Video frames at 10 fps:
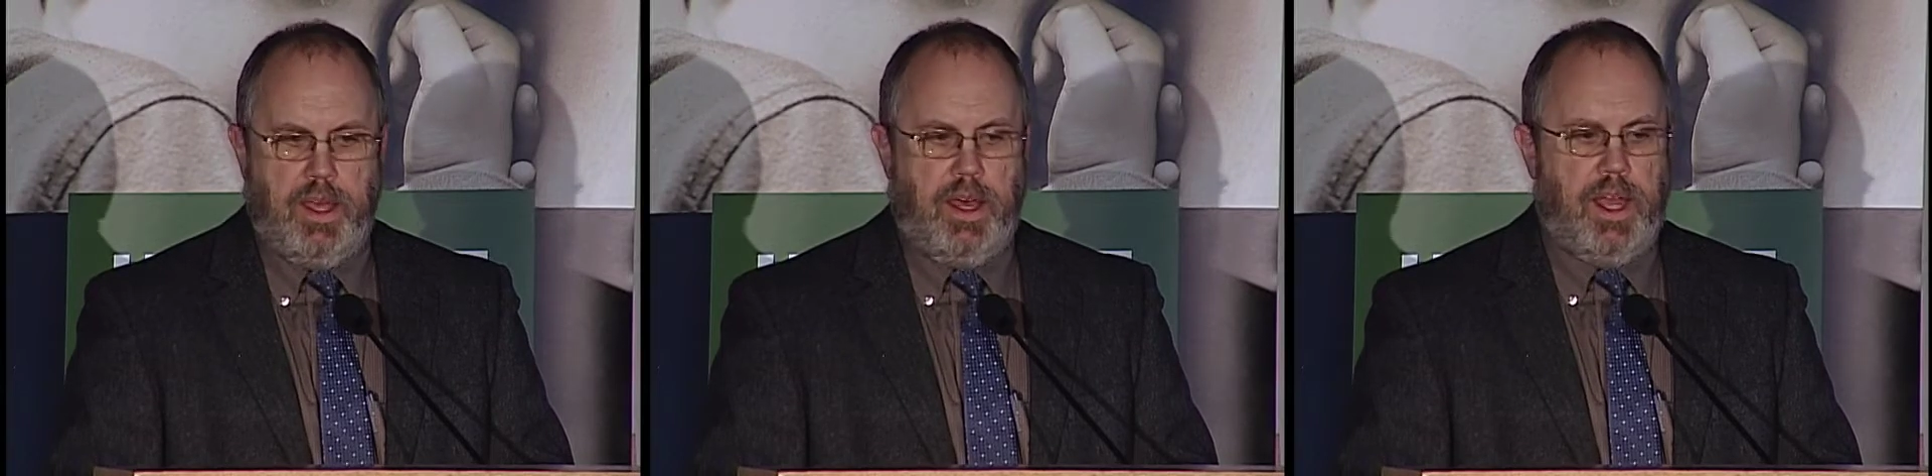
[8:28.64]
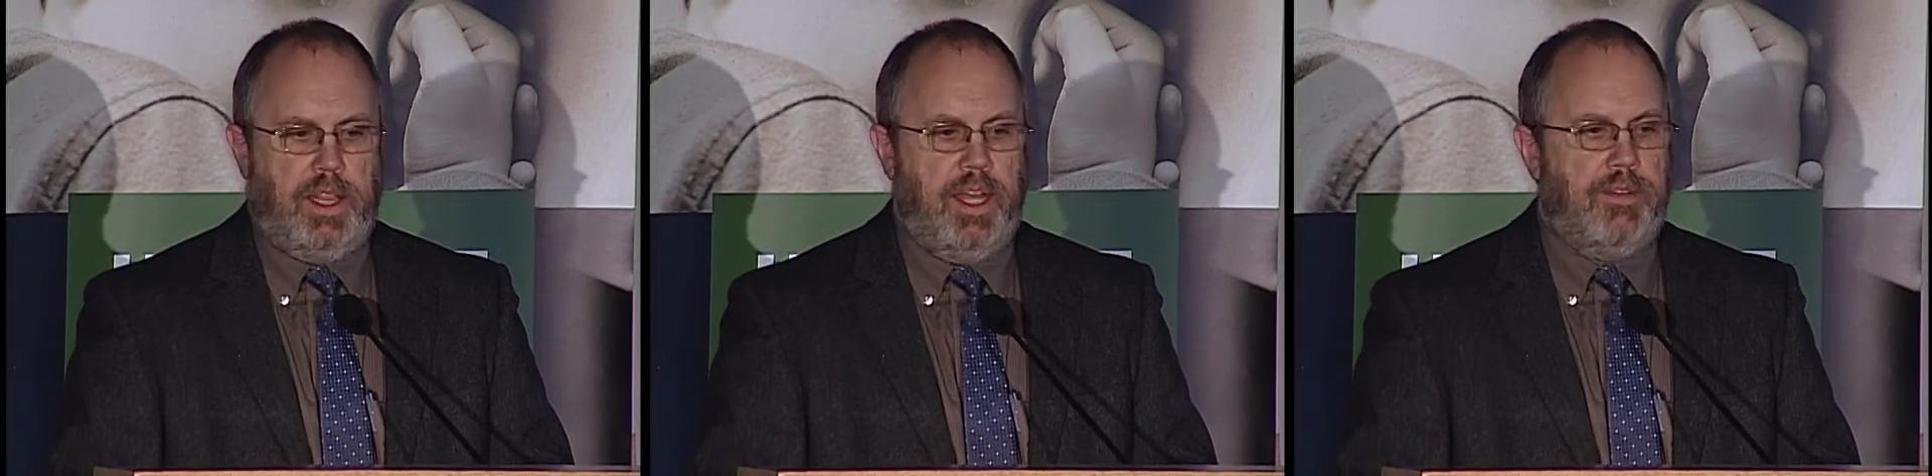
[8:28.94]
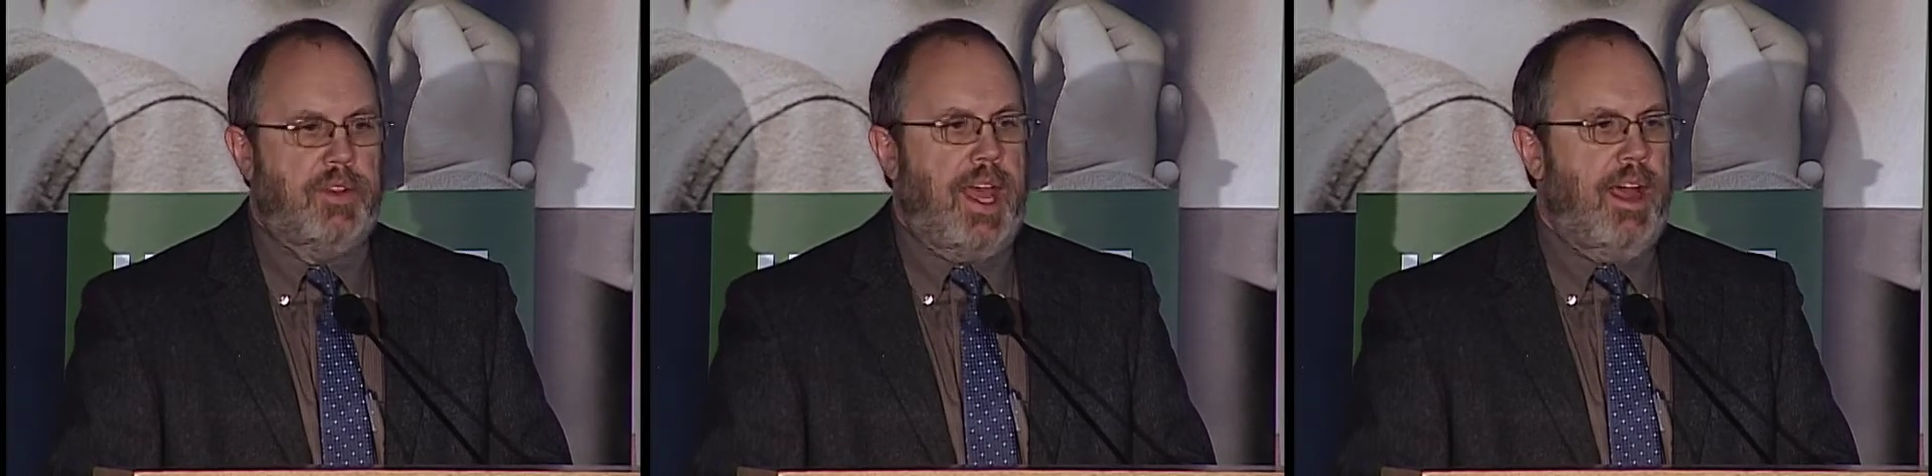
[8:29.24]
I
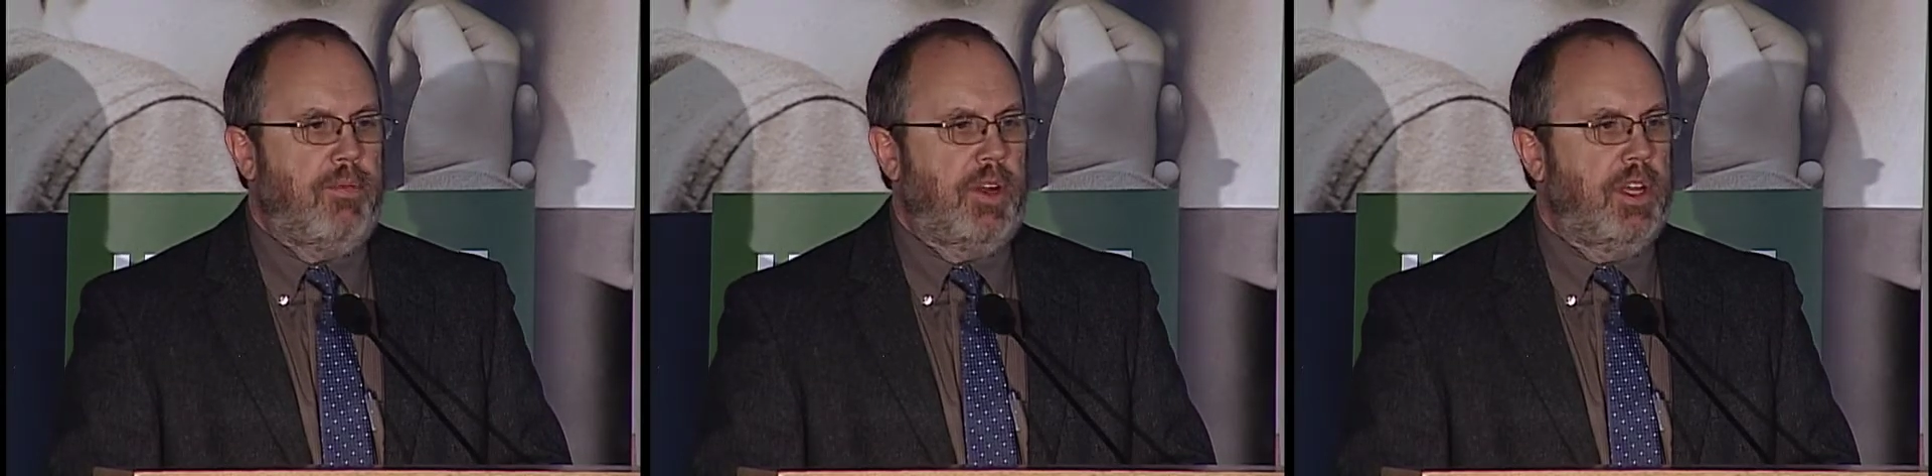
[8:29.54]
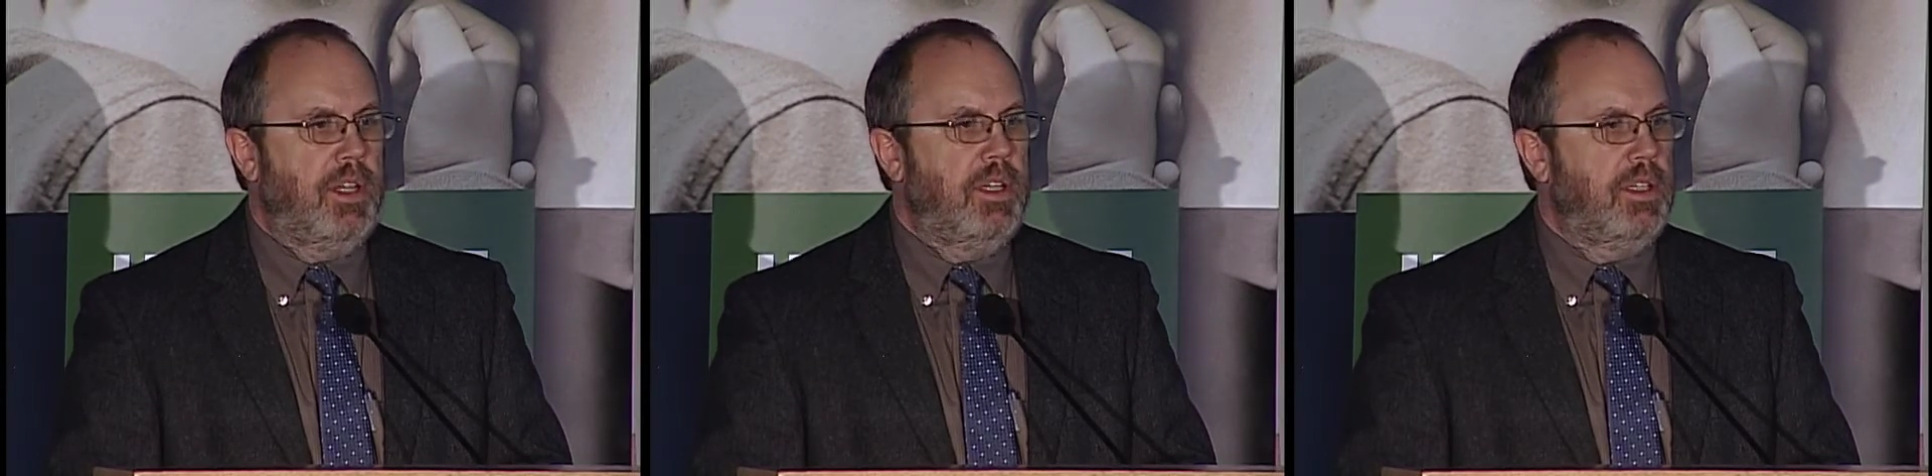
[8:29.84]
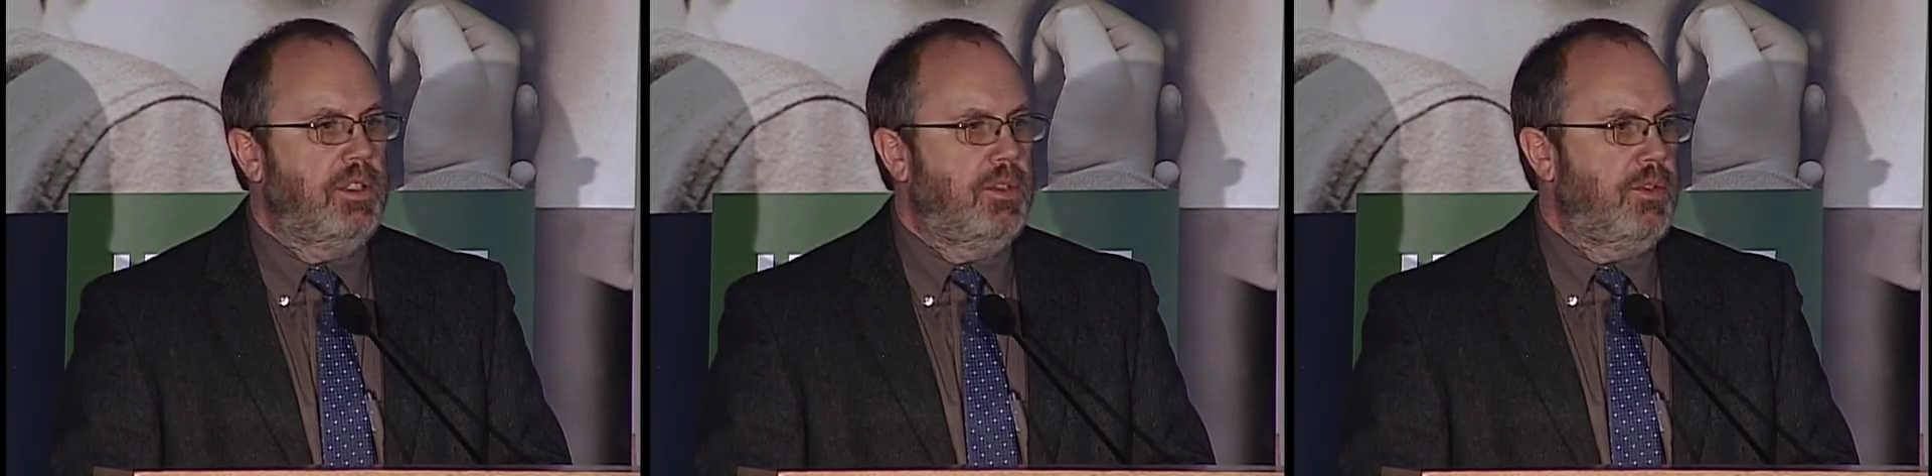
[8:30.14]
left Africa
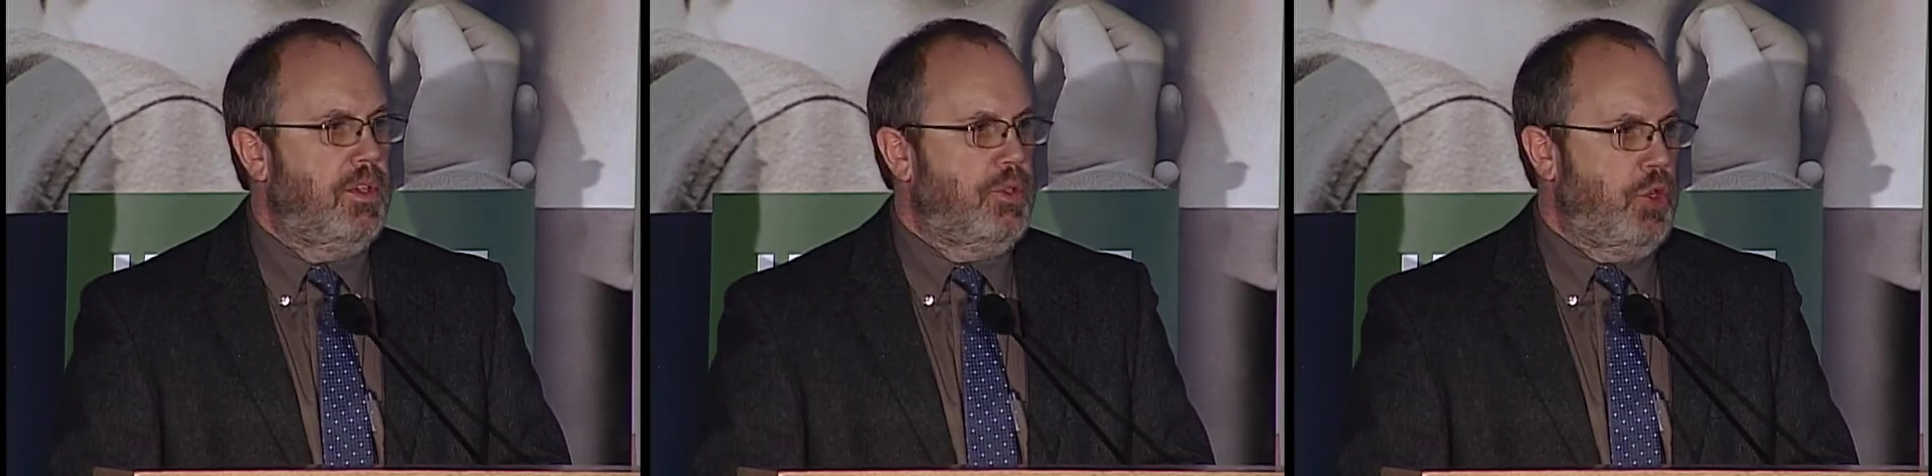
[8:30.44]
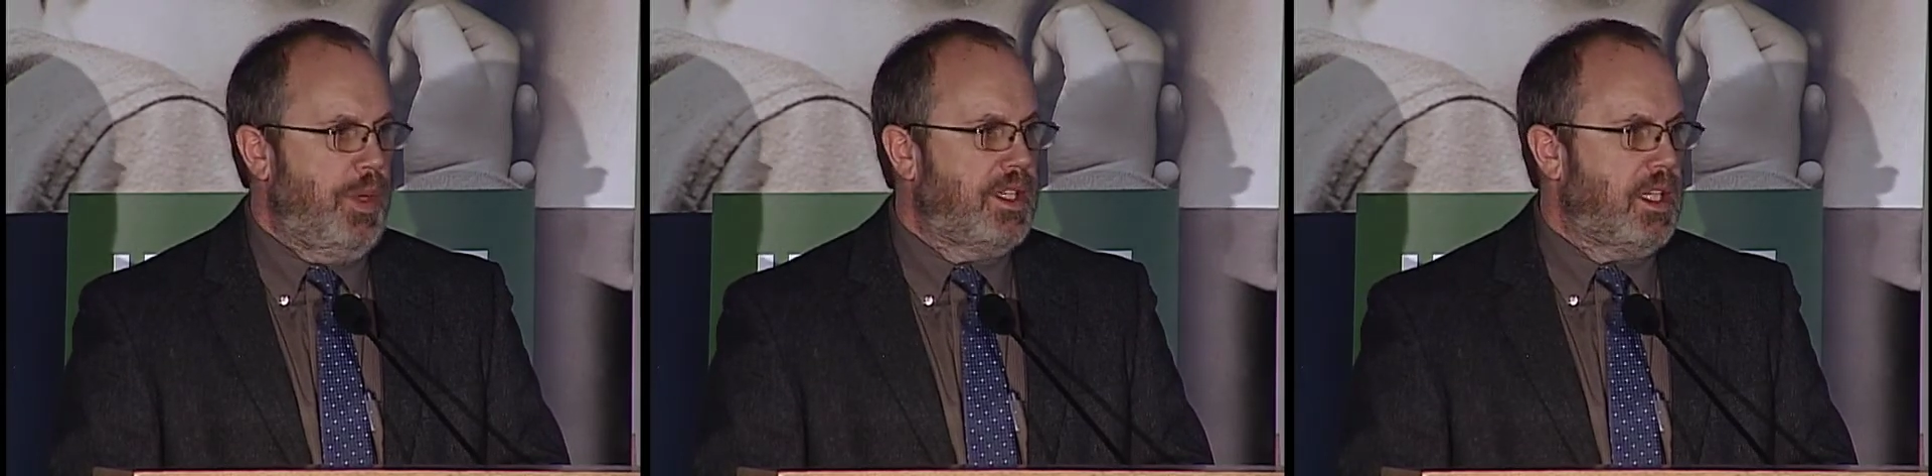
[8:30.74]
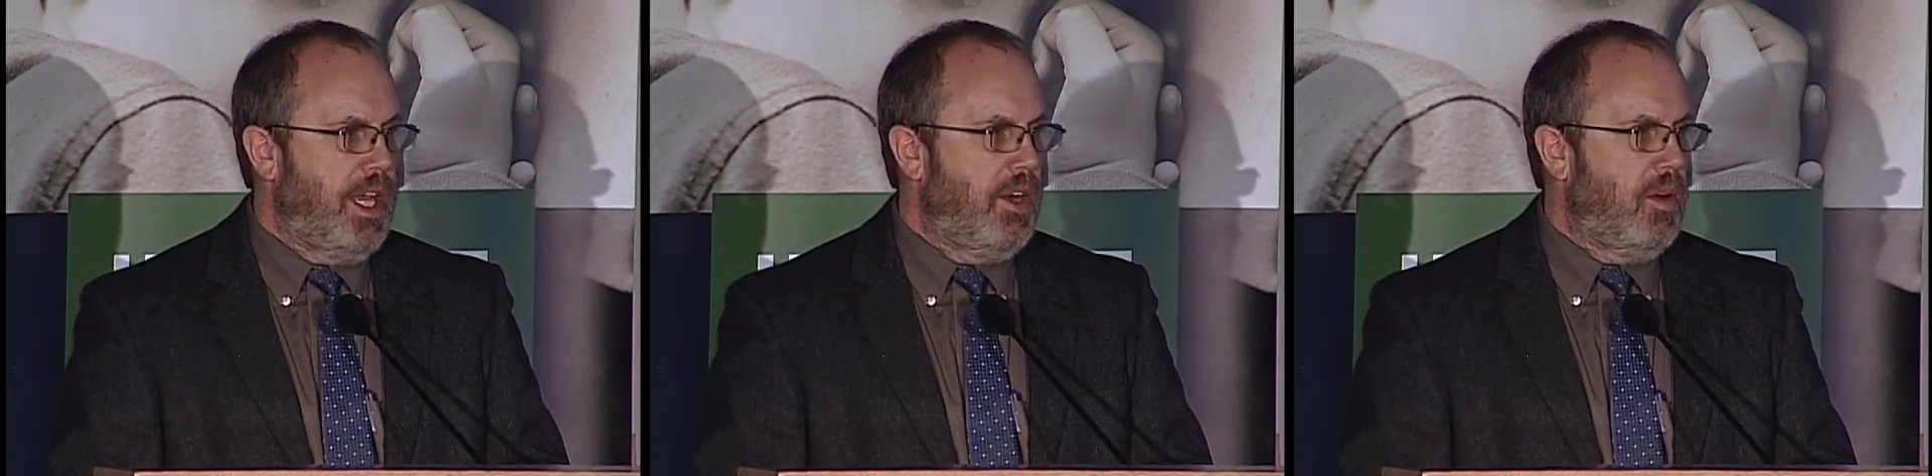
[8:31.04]
2 weeks
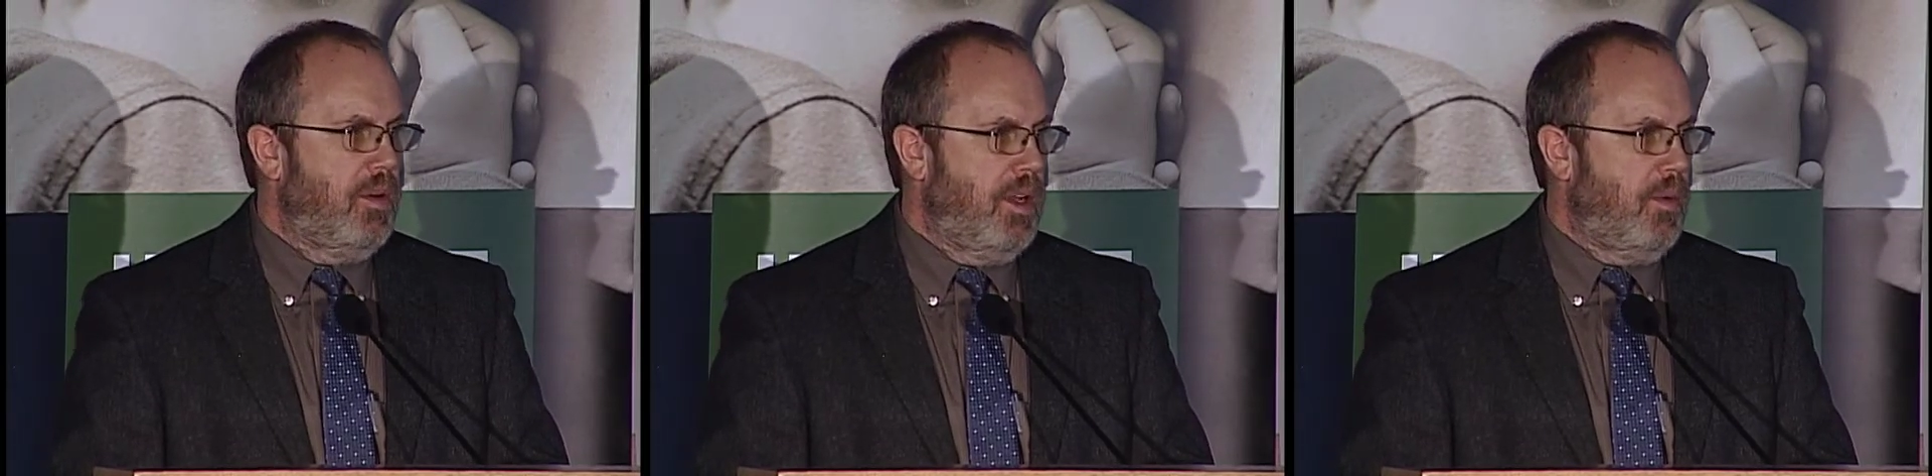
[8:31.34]
later